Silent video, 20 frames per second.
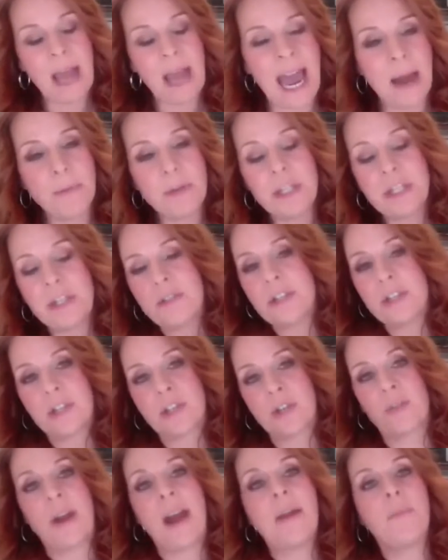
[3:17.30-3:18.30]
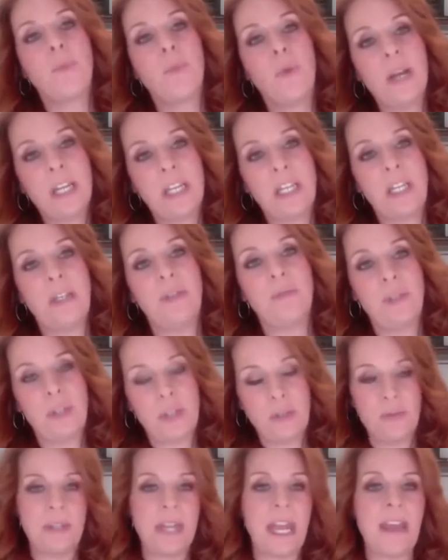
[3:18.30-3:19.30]
how would you describe what you
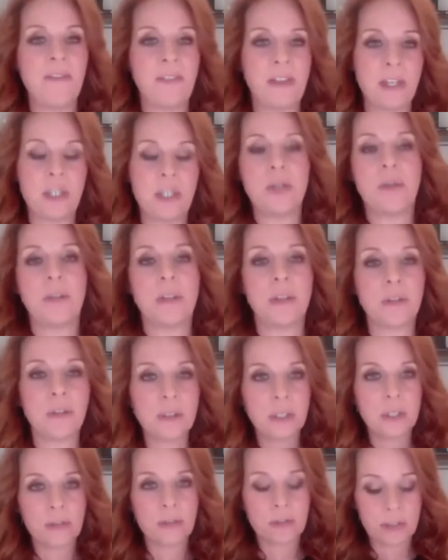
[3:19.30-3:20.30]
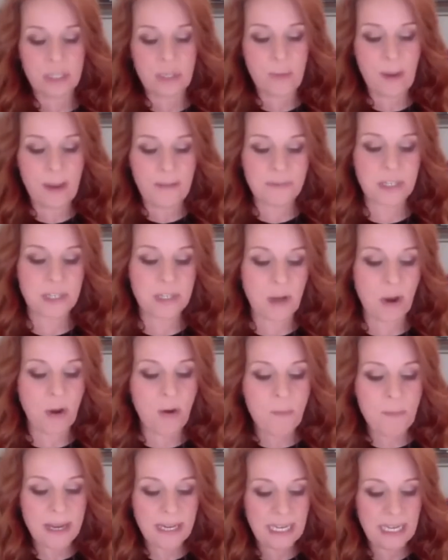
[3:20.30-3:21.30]
do, Dave? Because you have
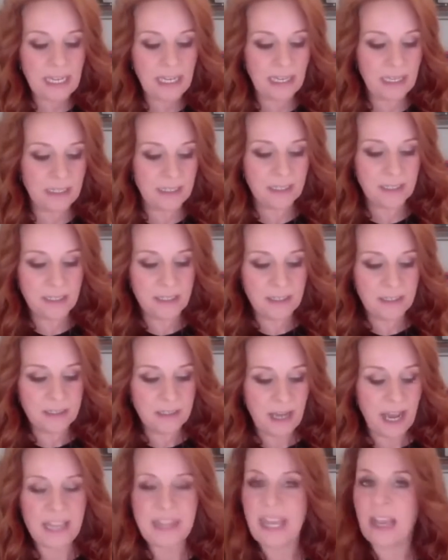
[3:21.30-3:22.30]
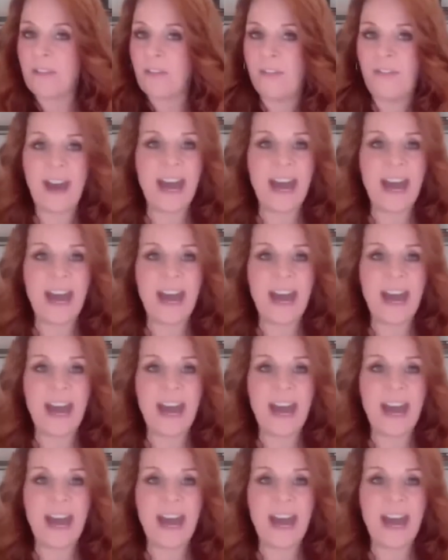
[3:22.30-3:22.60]
so many, I think,